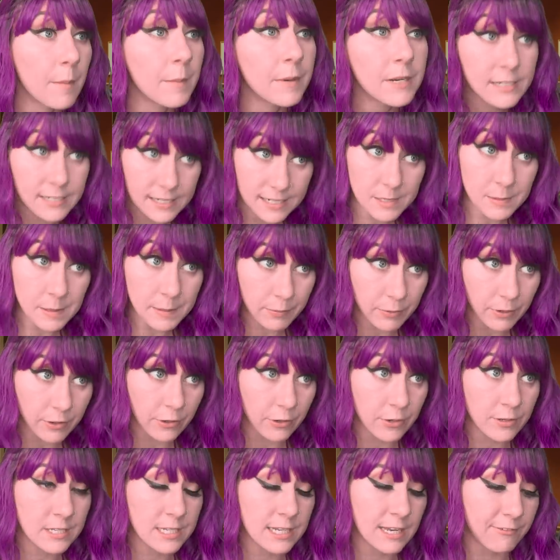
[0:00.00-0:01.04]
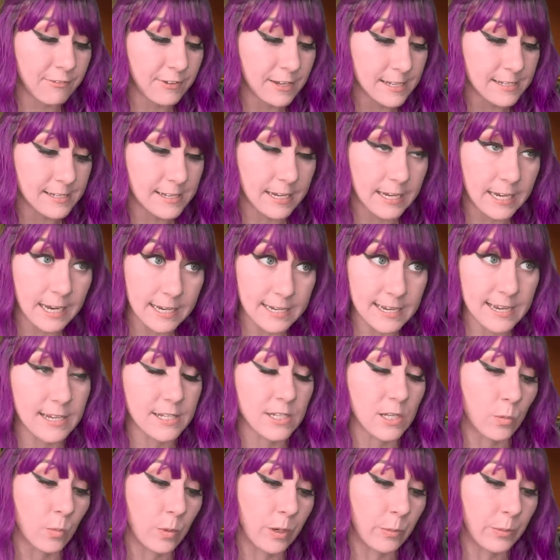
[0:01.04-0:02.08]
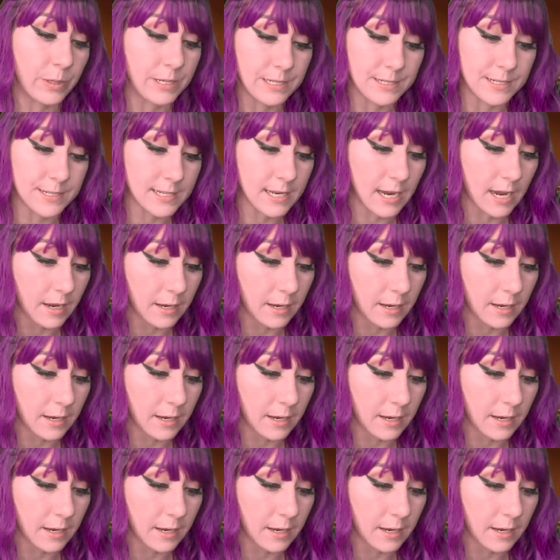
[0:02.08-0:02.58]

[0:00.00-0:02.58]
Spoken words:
gonna text my brother and see if he has any ideas on where we can stay.